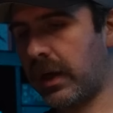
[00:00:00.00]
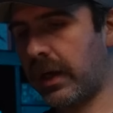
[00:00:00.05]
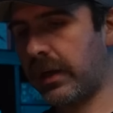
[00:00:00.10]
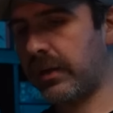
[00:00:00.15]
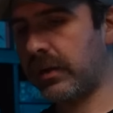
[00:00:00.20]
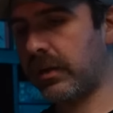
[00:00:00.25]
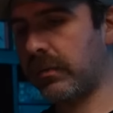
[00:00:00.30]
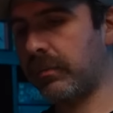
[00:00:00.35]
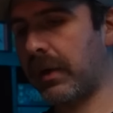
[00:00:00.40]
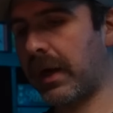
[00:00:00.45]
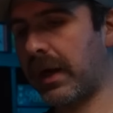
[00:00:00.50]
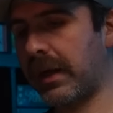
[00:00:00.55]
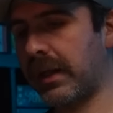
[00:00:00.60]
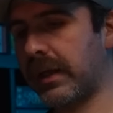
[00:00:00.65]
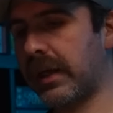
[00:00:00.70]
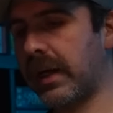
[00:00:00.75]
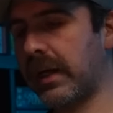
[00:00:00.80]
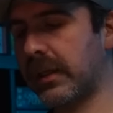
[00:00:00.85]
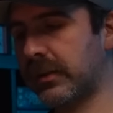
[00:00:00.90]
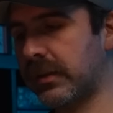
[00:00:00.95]
and you can buy
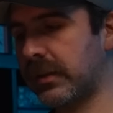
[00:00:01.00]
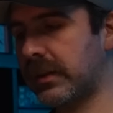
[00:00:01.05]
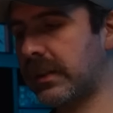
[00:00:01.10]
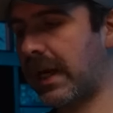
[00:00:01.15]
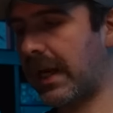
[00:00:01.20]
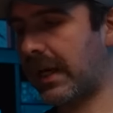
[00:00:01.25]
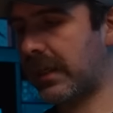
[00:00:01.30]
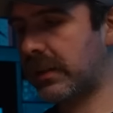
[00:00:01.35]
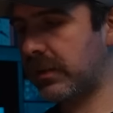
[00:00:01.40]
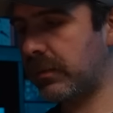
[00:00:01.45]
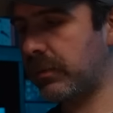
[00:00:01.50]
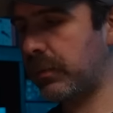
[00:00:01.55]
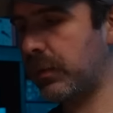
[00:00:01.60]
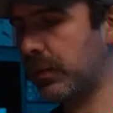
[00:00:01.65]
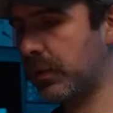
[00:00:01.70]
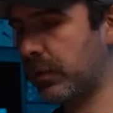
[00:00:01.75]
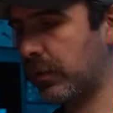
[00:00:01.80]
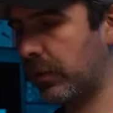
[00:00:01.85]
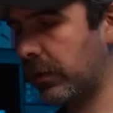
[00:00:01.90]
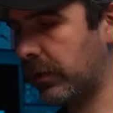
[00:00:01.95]
like extra attacks and
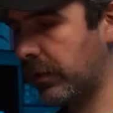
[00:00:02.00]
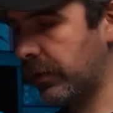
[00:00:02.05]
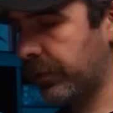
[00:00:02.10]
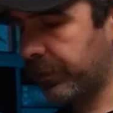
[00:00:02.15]
boost rolls.